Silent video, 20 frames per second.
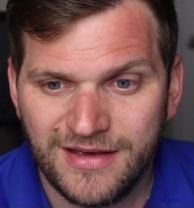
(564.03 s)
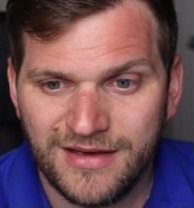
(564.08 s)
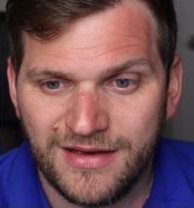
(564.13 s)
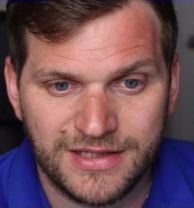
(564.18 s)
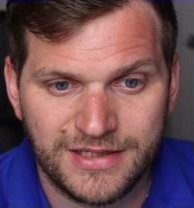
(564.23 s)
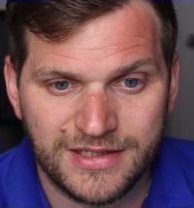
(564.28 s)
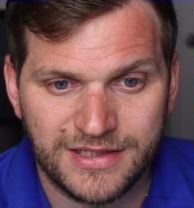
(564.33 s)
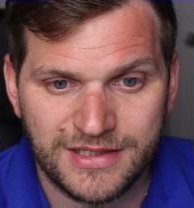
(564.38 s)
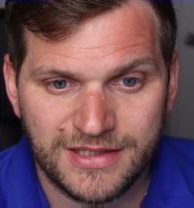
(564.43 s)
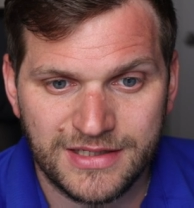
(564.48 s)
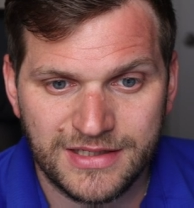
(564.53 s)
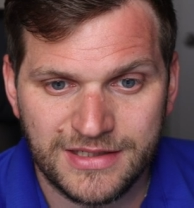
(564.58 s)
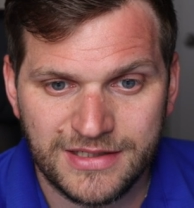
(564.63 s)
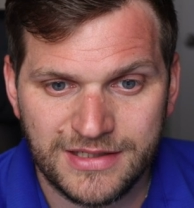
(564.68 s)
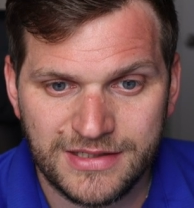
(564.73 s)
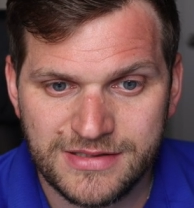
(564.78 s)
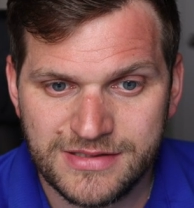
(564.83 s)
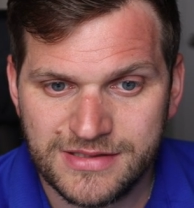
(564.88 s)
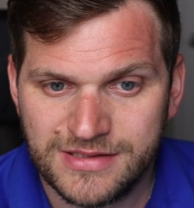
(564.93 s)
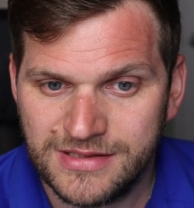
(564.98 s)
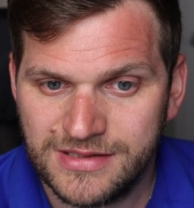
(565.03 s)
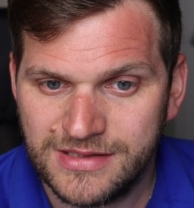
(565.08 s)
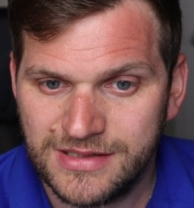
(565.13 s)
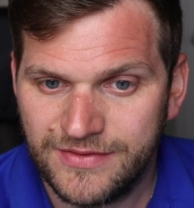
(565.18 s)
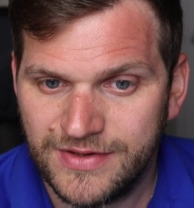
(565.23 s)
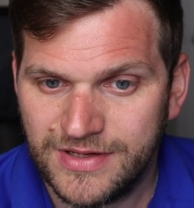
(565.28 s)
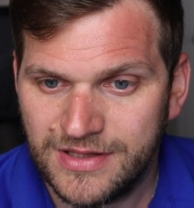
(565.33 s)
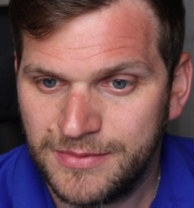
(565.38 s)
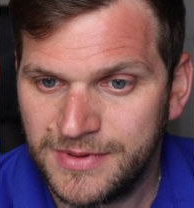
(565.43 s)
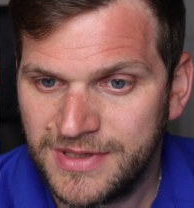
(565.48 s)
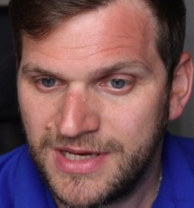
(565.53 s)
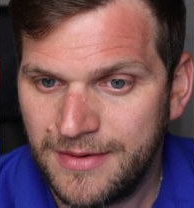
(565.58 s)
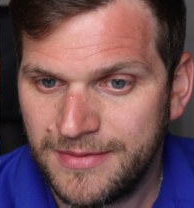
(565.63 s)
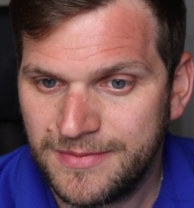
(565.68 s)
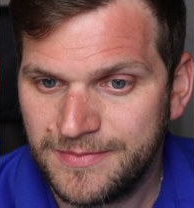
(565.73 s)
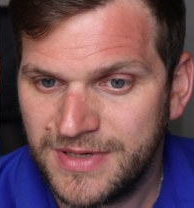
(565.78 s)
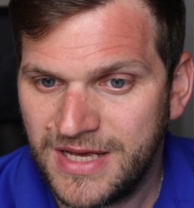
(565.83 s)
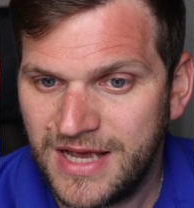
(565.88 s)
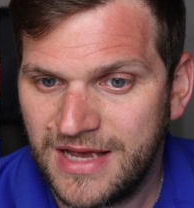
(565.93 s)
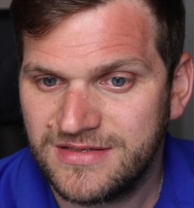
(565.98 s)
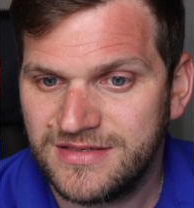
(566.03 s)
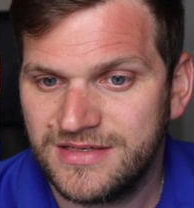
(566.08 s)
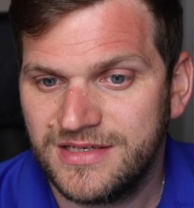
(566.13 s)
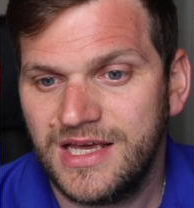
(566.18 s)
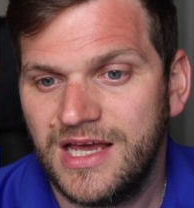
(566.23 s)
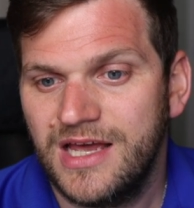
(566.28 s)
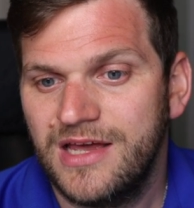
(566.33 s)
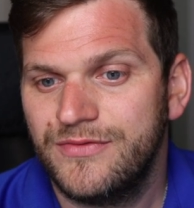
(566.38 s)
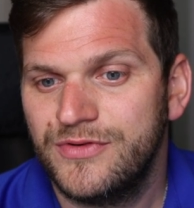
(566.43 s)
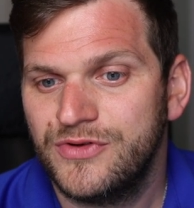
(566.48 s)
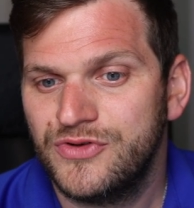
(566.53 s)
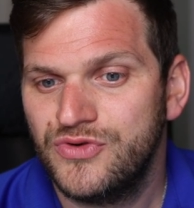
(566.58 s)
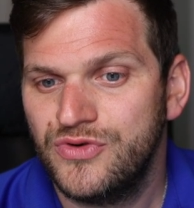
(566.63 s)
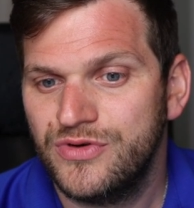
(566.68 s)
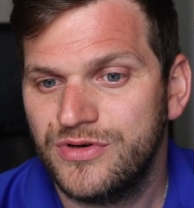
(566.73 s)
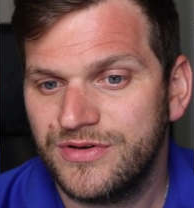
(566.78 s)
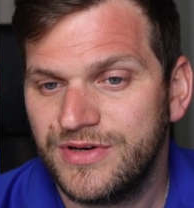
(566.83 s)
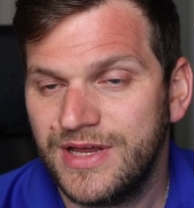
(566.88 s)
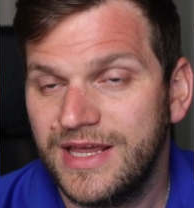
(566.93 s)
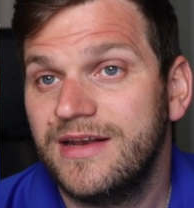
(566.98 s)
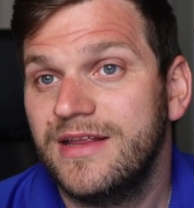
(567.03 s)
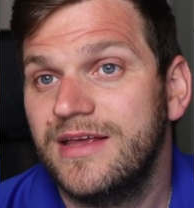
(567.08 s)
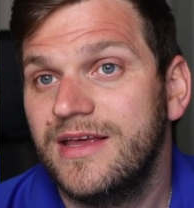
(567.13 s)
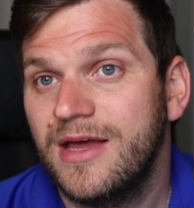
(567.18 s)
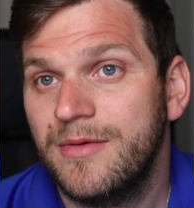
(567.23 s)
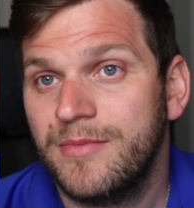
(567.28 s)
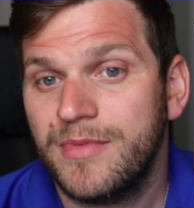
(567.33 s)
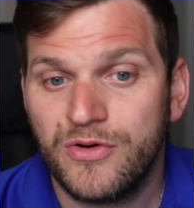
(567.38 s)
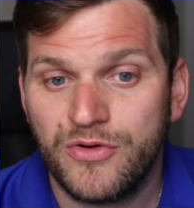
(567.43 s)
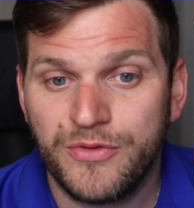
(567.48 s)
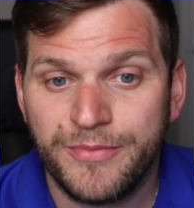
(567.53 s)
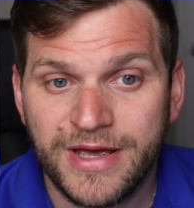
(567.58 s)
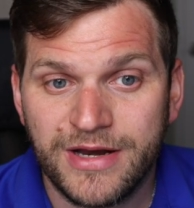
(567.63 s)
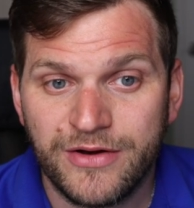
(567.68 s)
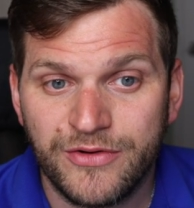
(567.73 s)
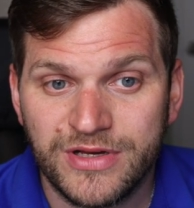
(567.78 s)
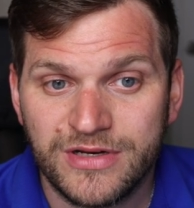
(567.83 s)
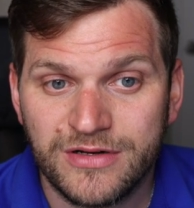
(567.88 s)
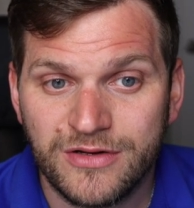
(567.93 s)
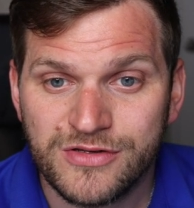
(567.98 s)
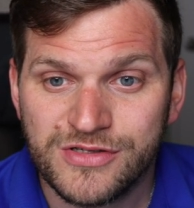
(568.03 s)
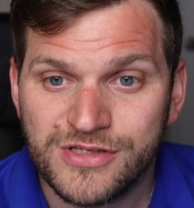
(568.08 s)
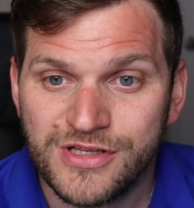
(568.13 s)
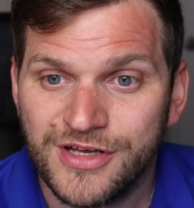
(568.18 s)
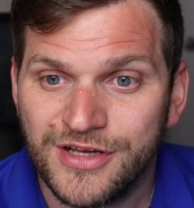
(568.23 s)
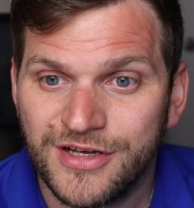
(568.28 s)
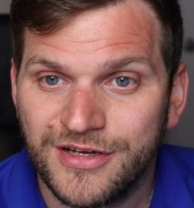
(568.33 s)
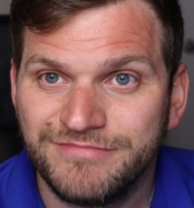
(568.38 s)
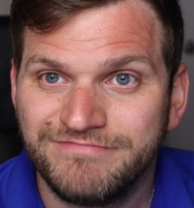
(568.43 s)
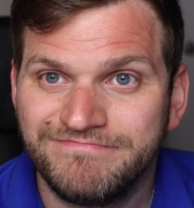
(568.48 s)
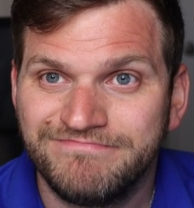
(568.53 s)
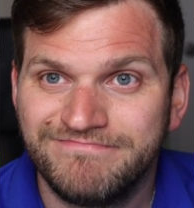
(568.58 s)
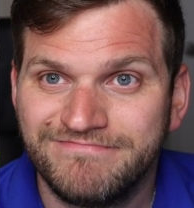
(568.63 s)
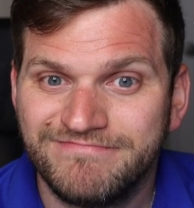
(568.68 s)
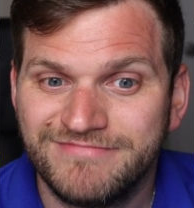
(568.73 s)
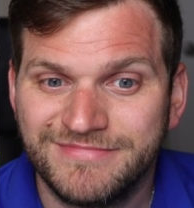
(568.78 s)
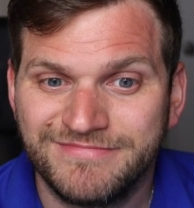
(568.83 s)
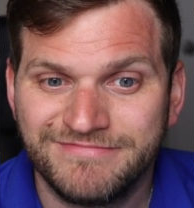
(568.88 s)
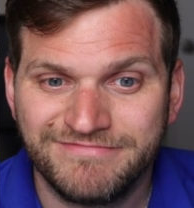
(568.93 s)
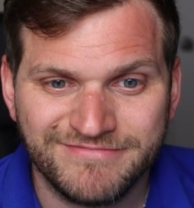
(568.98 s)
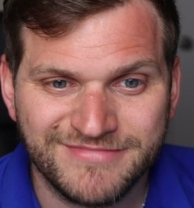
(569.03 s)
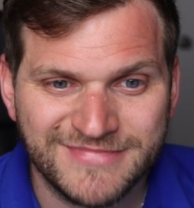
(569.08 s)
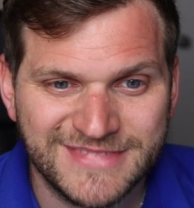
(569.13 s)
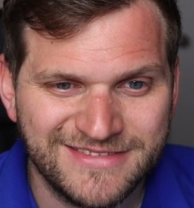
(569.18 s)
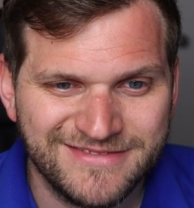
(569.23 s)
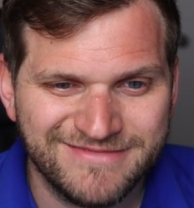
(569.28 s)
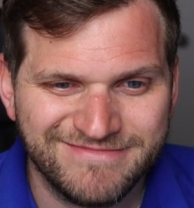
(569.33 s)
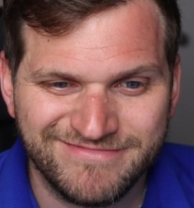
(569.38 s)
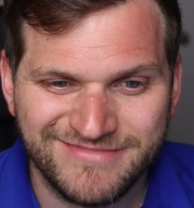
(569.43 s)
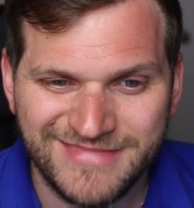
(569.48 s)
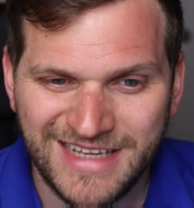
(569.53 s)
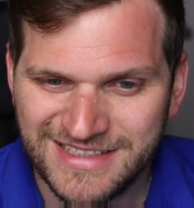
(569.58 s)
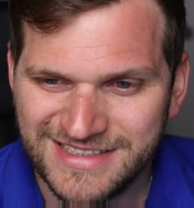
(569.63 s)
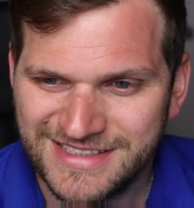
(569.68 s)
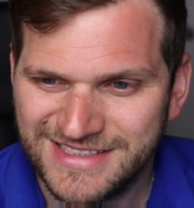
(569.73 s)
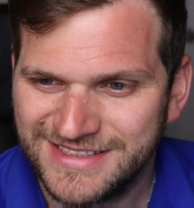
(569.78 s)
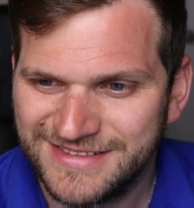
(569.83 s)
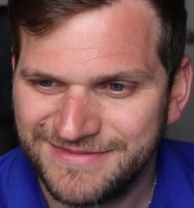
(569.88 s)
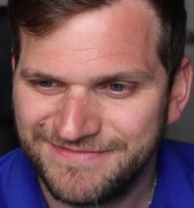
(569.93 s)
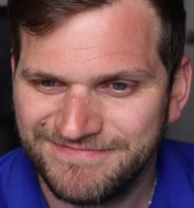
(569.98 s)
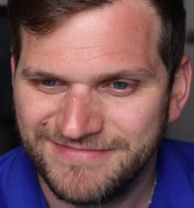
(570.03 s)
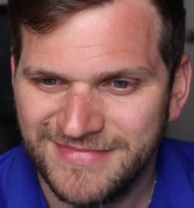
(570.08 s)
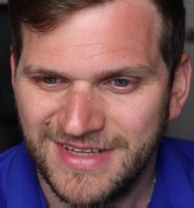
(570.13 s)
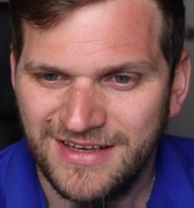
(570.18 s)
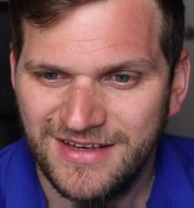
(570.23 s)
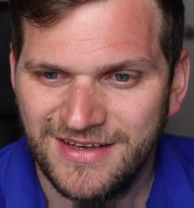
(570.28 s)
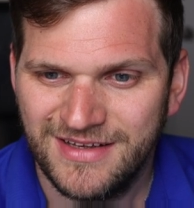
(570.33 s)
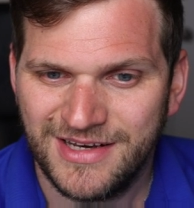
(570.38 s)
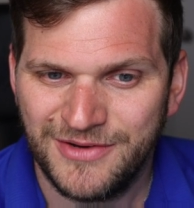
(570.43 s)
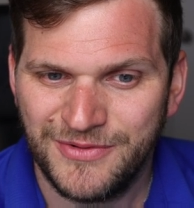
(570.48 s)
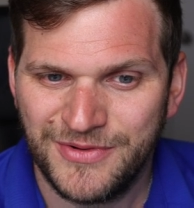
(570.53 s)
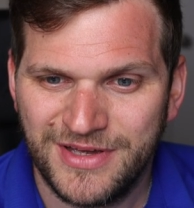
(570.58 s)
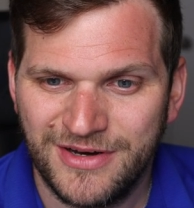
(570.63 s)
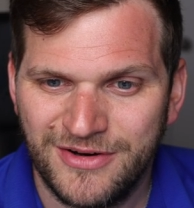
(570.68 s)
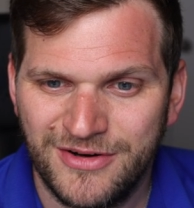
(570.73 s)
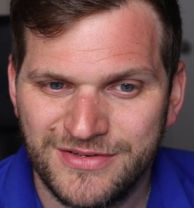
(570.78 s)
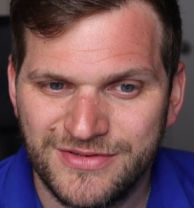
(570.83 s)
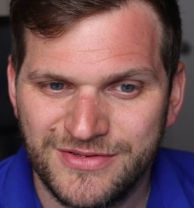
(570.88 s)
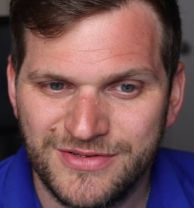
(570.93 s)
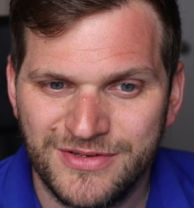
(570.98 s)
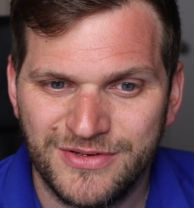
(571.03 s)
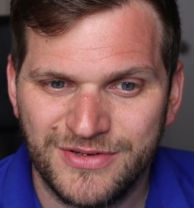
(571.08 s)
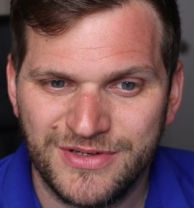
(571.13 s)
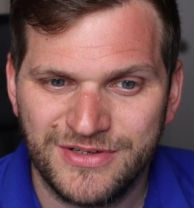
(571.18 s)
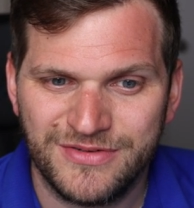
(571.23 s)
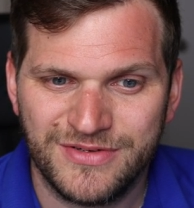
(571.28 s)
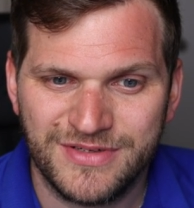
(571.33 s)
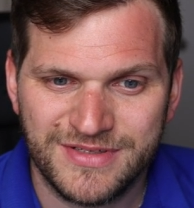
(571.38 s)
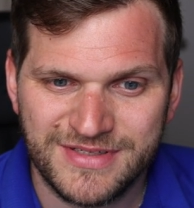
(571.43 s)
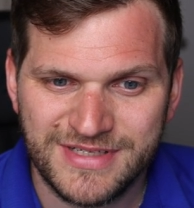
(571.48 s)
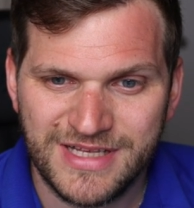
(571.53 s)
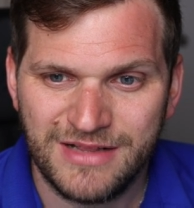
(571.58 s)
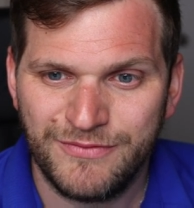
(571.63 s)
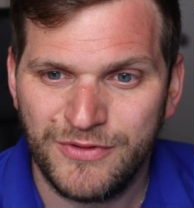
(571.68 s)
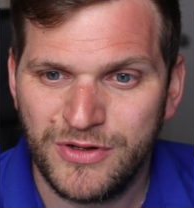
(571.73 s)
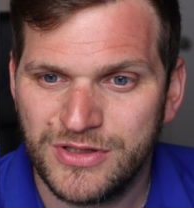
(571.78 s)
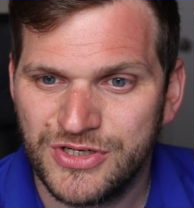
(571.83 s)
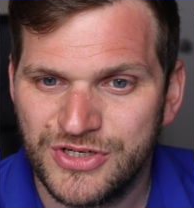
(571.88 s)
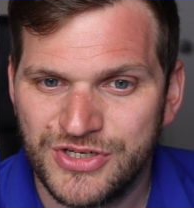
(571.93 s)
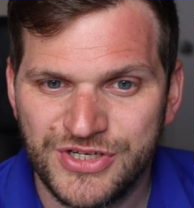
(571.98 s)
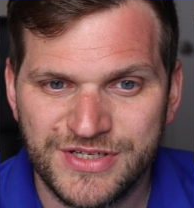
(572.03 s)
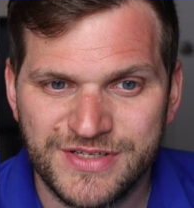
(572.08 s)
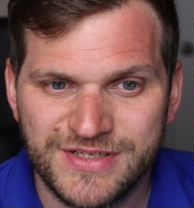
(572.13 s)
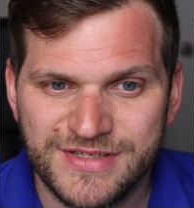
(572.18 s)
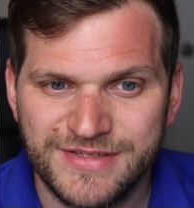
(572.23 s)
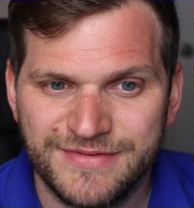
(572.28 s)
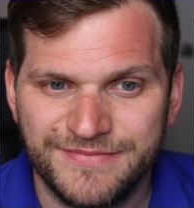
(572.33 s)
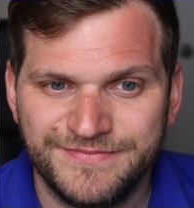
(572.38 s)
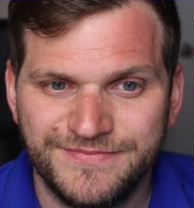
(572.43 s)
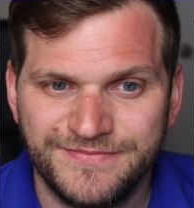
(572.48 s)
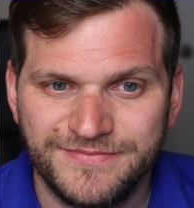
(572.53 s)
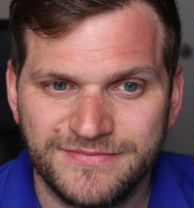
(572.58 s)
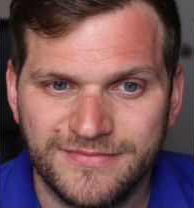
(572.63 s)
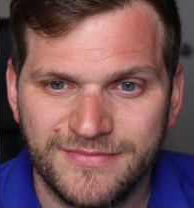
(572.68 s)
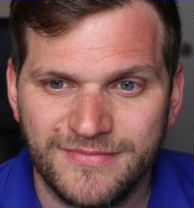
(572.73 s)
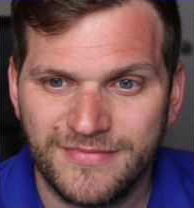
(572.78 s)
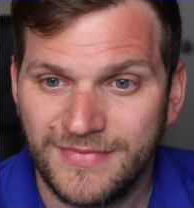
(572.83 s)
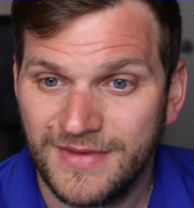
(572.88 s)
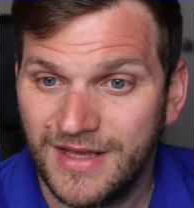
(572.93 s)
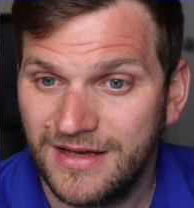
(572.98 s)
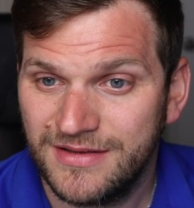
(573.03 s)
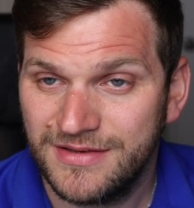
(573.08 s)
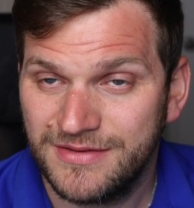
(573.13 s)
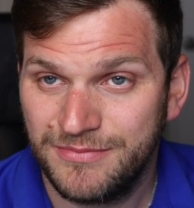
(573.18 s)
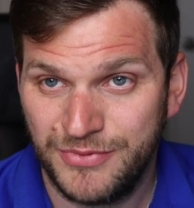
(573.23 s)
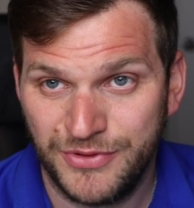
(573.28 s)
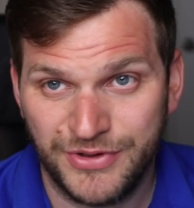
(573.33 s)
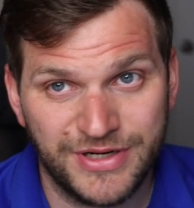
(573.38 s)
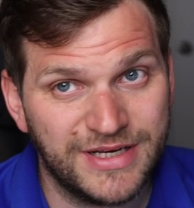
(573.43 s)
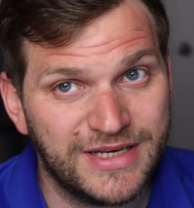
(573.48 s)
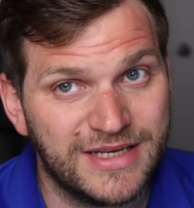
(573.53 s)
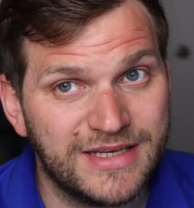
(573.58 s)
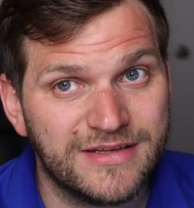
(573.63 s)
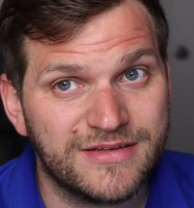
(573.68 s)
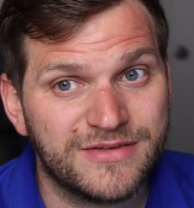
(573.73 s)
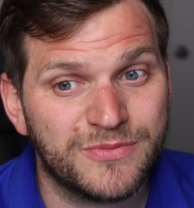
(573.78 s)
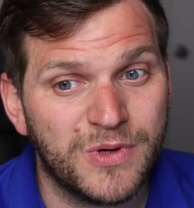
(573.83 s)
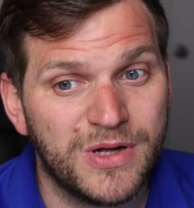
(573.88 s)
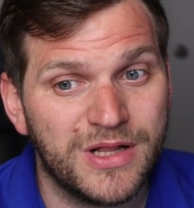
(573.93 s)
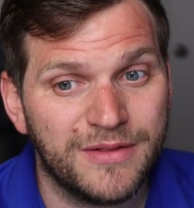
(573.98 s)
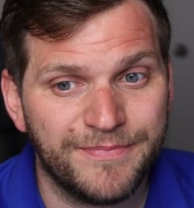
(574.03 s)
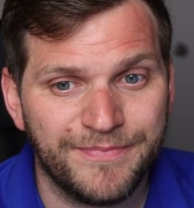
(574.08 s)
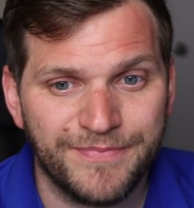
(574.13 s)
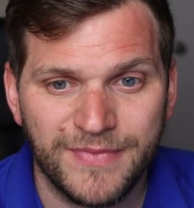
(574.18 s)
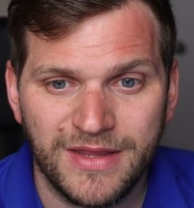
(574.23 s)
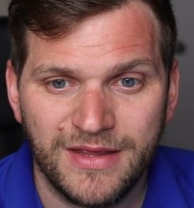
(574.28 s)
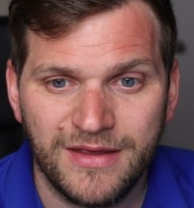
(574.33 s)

And then install available capacity. I have a 280 amp hour battery. It looks like nice. Then we can also look into the cell voltages. It's pretty neat as well.